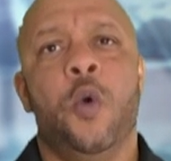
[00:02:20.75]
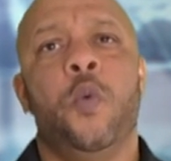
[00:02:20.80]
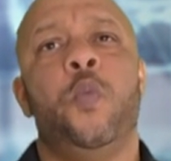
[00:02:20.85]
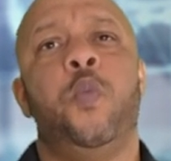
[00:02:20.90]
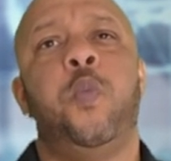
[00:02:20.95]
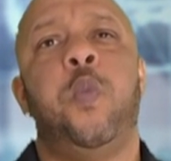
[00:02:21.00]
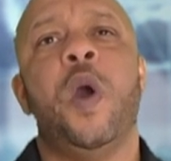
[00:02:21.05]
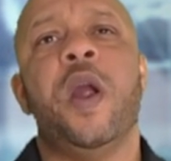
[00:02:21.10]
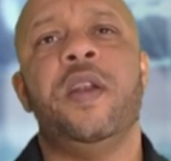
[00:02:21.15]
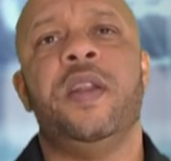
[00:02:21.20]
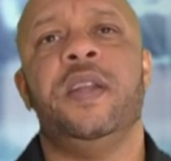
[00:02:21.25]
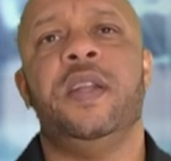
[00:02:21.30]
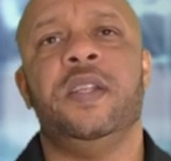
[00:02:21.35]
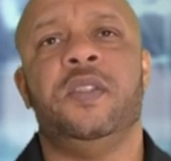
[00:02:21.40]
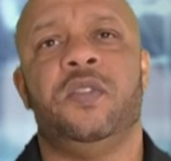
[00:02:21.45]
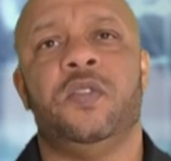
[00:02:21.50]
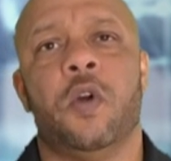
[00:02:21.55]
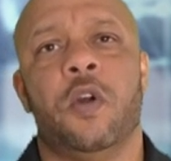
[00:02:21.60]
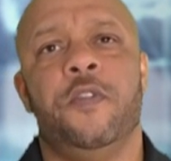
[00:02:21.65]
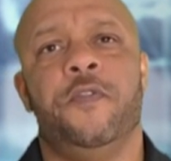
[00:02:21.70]
Where did
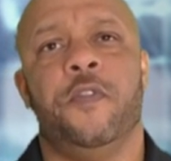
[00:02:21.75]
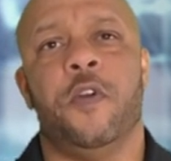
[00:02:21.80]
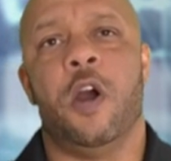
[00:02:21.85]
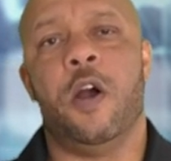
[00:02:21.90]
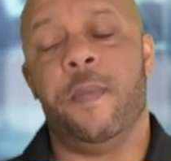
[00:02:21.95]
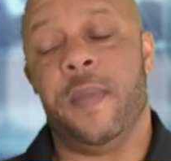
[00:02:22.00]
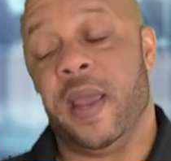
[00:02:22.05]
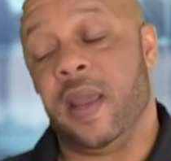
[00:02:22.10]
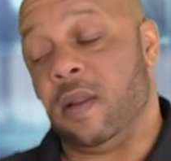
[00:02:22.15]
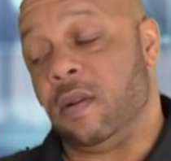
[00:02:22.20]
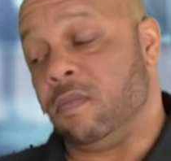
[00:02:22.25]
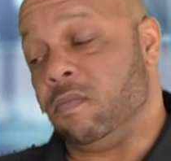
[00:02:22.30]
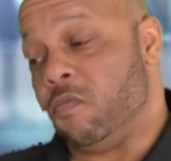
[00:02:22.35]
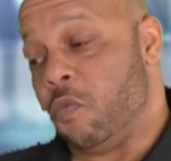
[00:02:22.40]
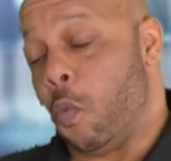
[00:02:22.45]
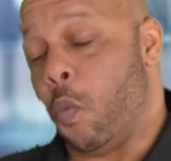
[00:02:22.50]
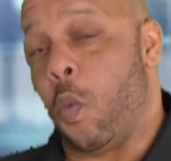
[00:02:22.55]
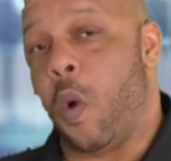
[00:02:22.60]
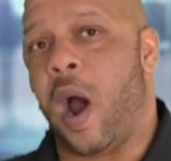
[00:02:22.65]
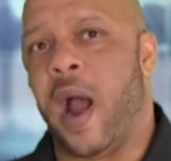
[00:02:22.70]
it start from and
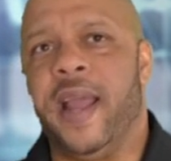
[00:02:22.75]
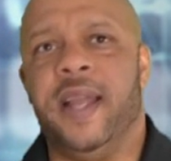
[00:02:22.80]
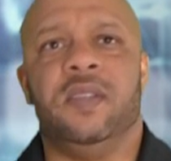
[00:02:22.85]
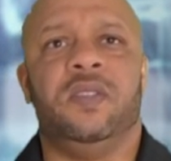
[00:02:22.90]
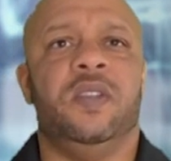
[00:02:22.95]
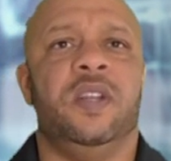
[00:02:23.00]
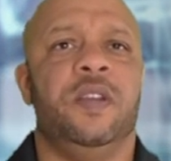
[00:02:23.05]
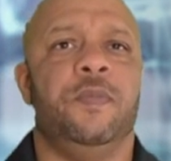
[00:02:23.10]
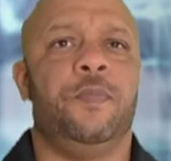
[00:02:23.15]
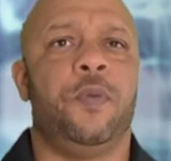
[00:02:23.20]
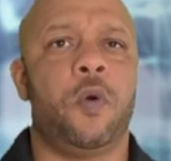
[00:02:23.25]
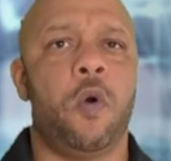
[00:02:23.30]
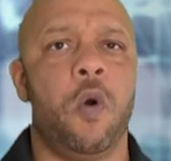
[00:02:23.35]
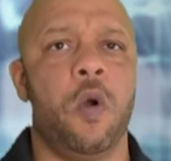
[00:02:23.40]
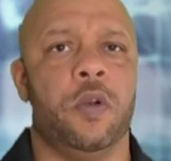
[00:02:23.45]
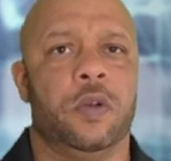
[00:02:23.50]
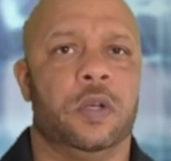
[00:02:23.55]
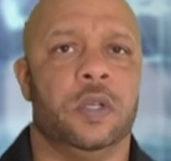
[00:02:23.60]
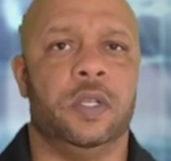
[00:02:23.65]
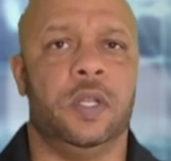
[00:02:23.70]
why is it
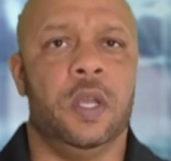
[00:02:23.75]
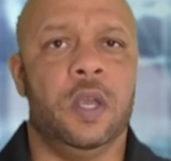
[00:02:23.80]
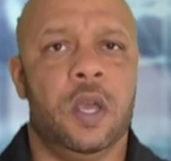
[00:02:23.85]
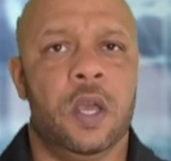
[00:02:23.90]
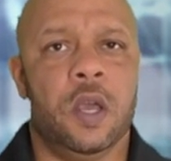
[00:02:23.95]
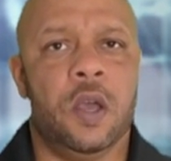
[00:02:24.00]
important?